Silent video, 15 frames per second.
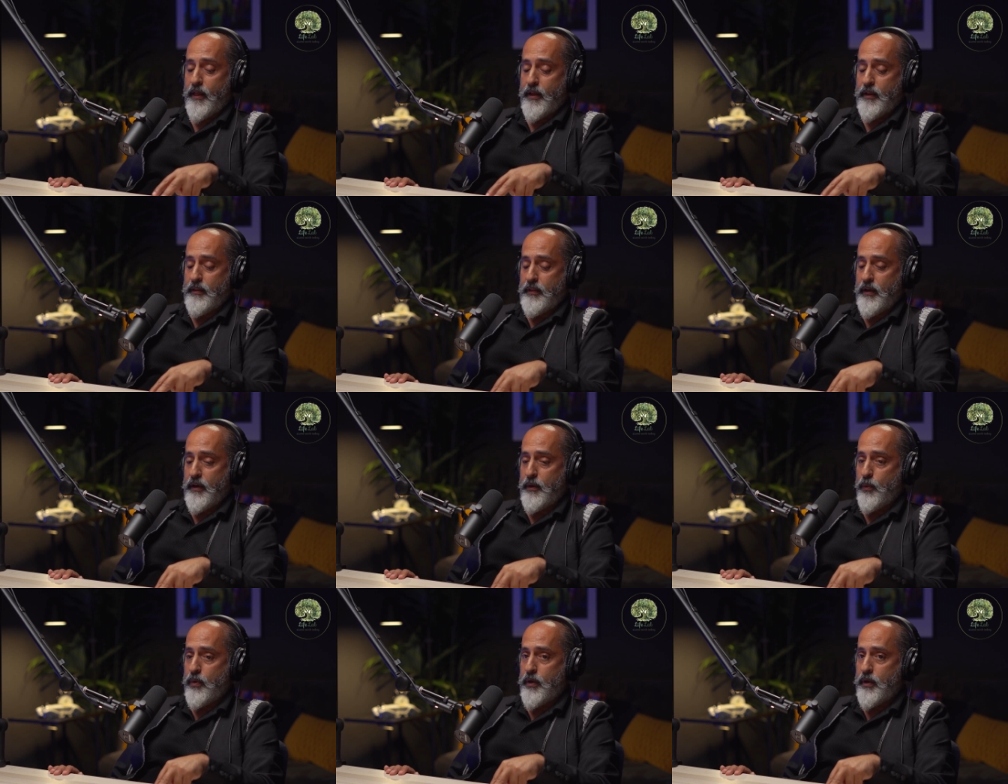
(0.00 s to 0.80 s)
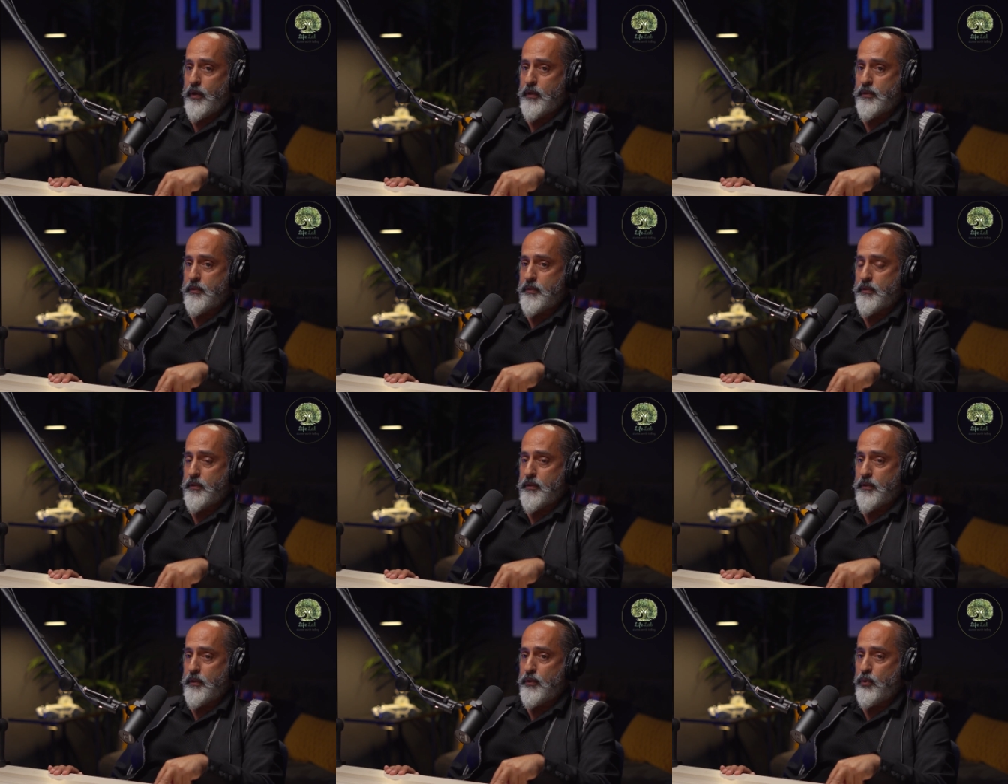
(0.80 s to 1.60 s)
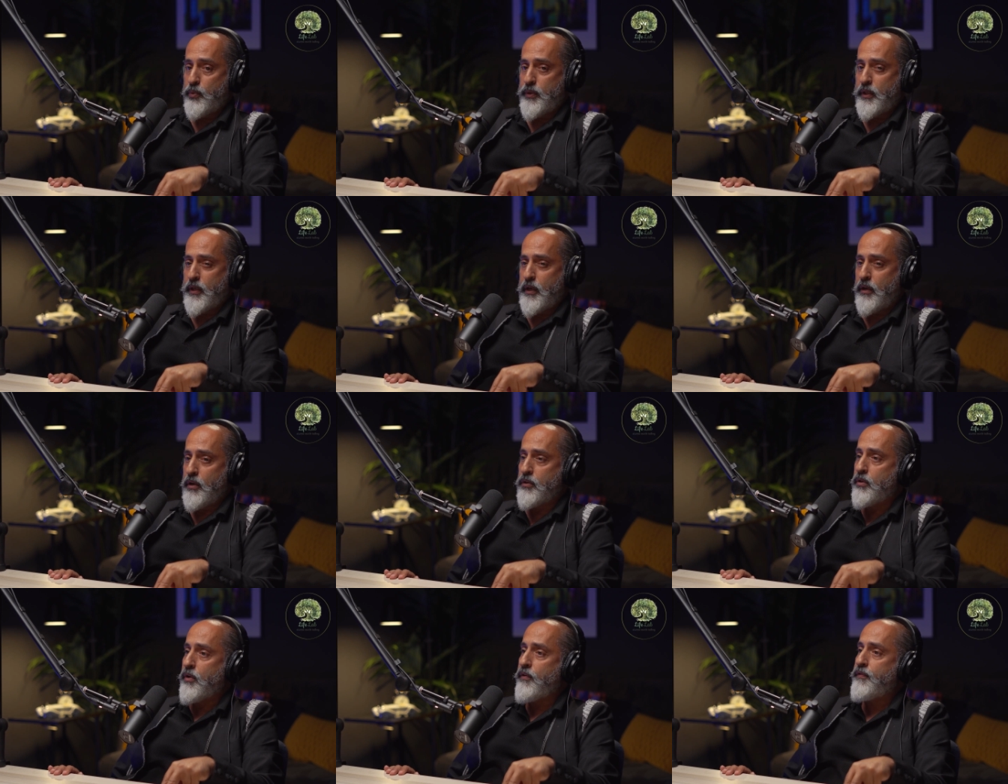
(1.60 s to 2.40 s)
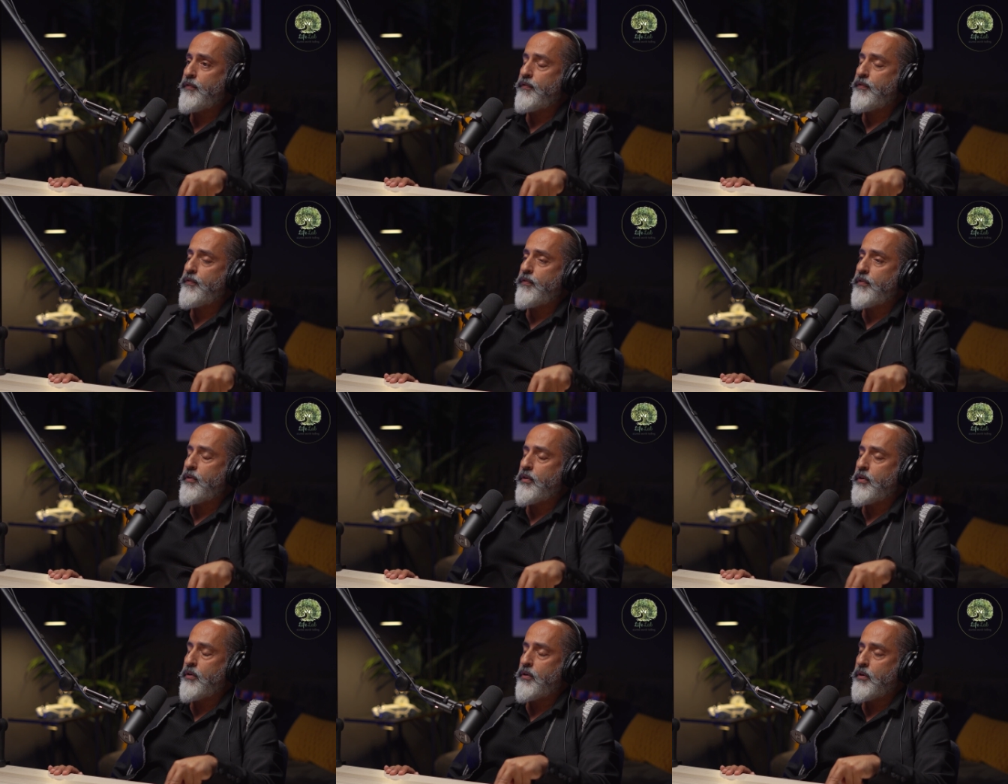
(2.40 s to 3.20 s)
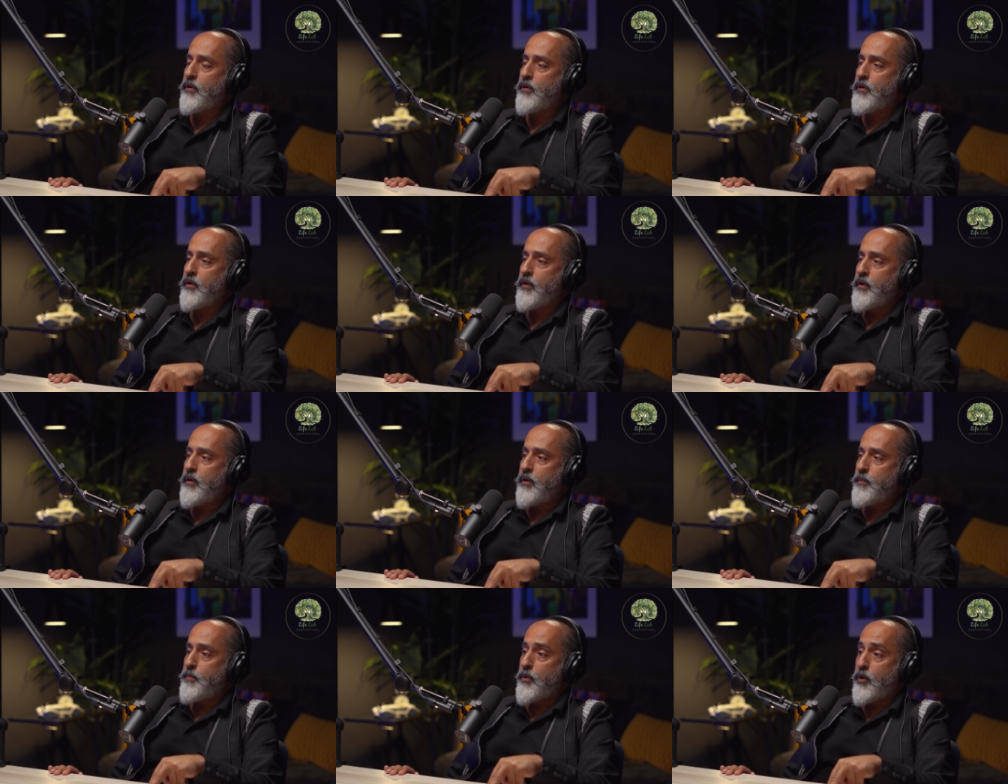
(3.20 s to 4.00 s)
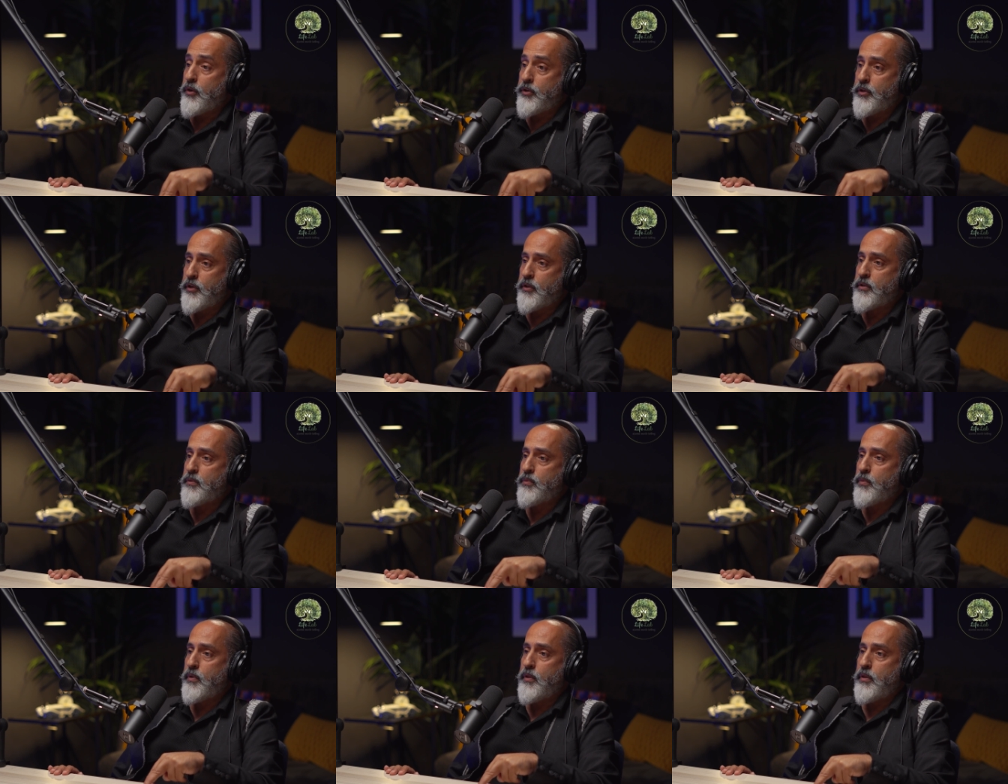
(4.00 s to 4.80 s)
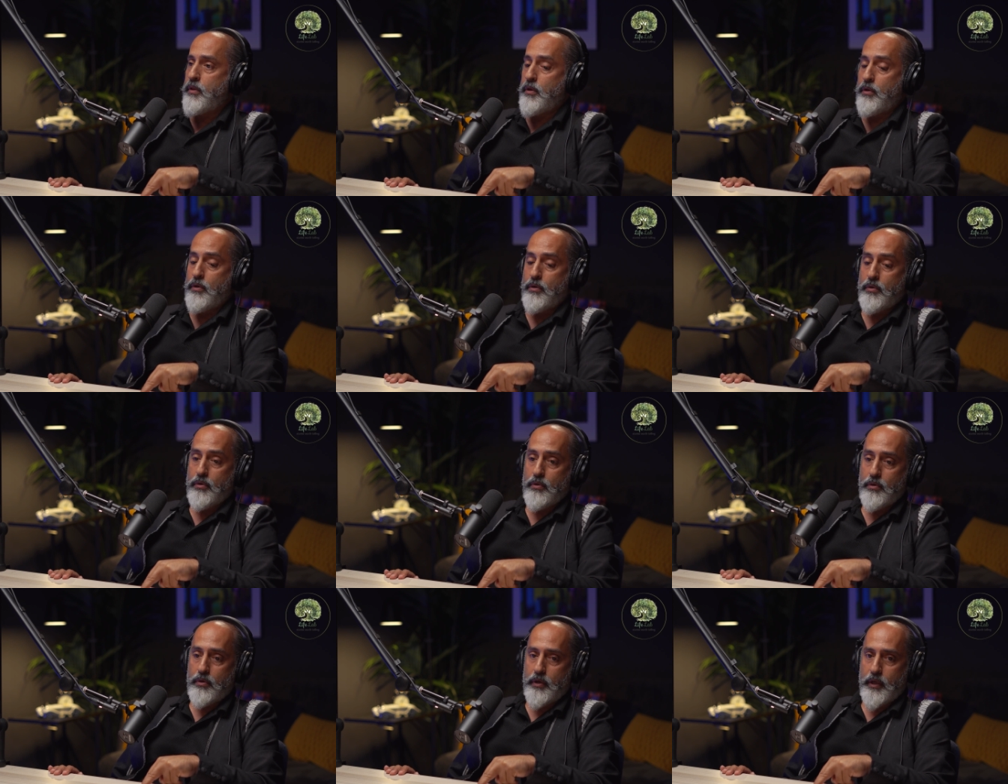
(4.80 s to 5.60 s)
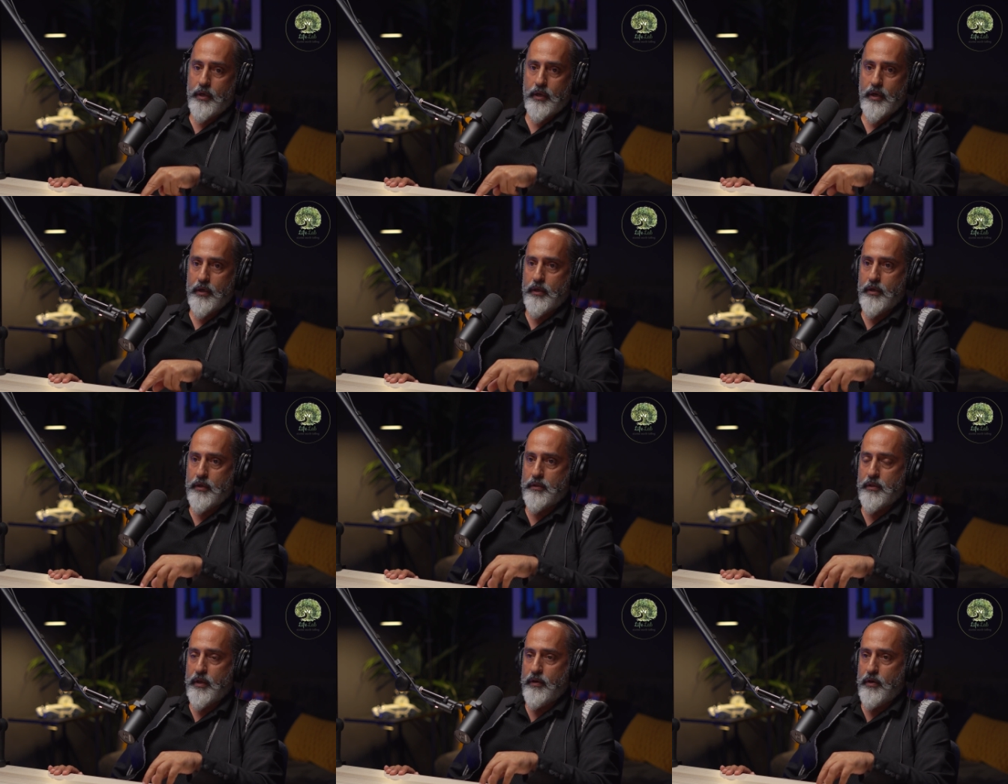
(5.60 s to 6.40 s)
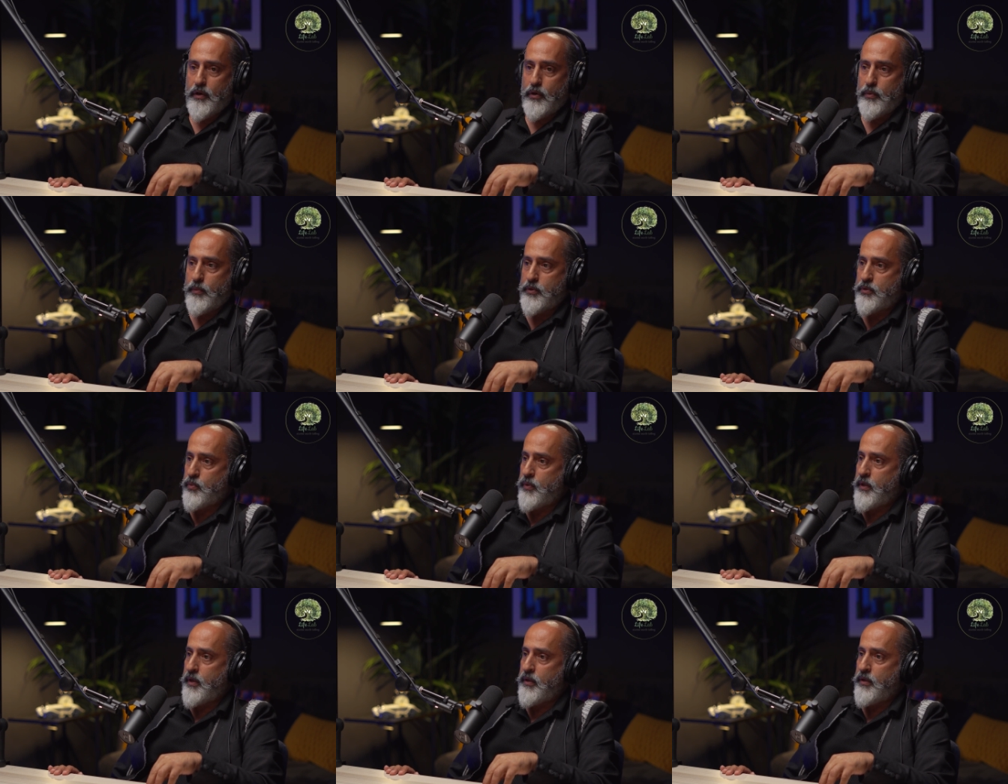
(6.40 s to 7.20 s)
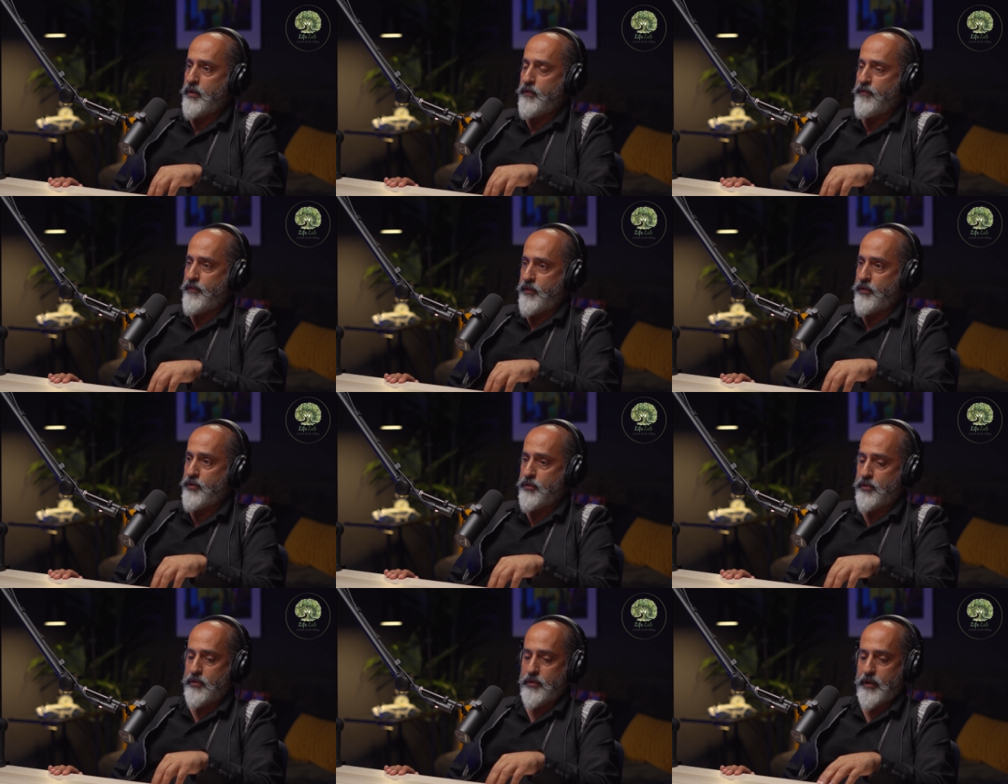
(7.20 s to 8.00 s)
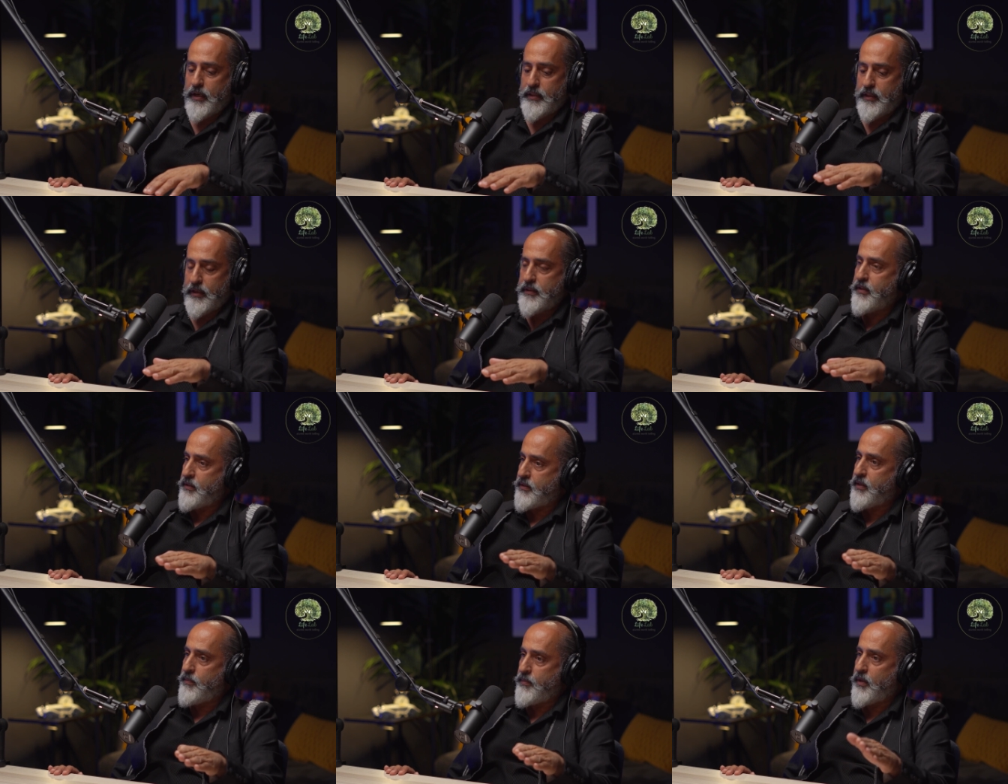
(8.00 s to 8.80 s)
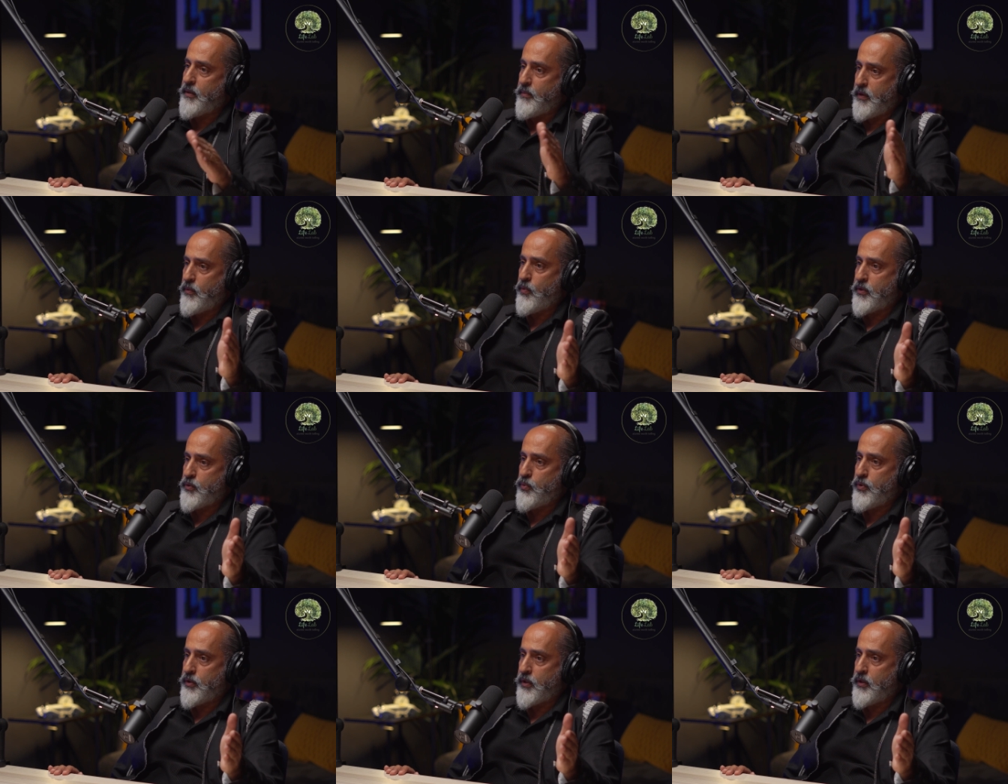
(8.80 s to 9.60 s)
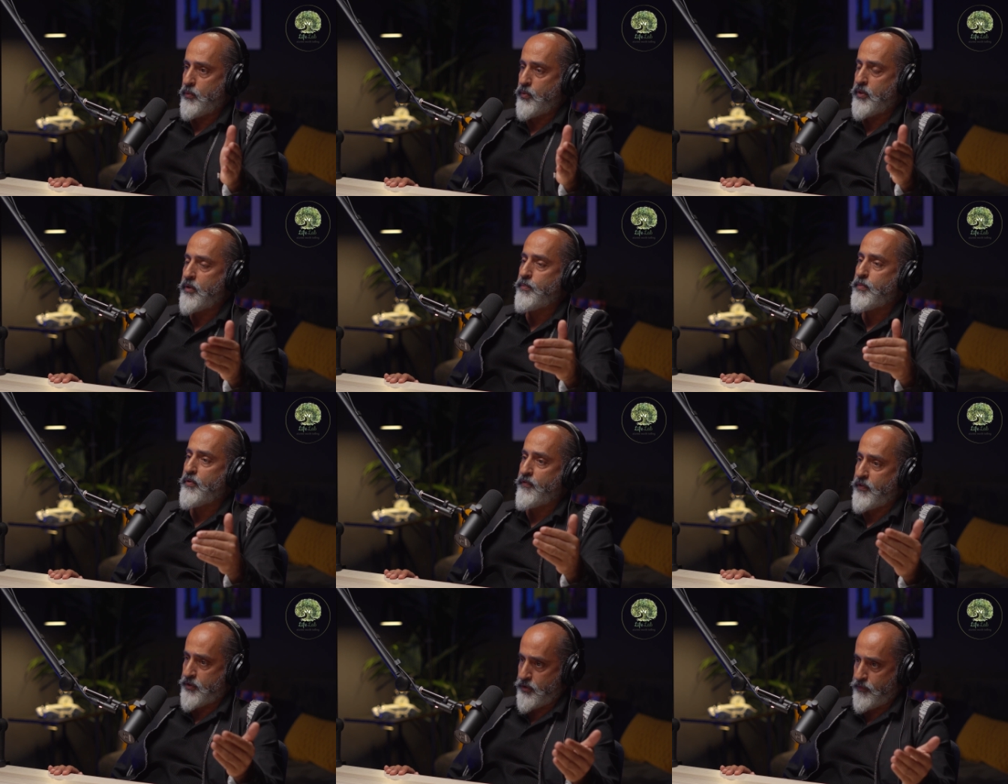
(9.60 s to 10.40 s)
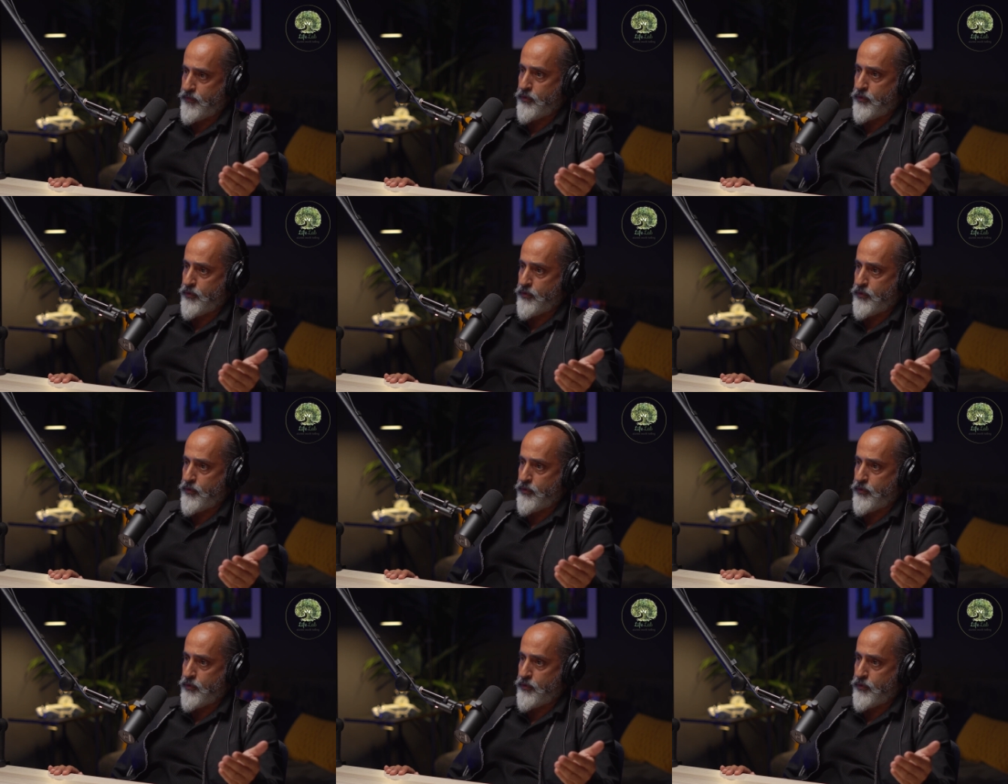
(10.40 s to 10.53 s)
and i was doing a lot of uh, projects with all and i got uh, almost when i finished and at the same time i was working with the professional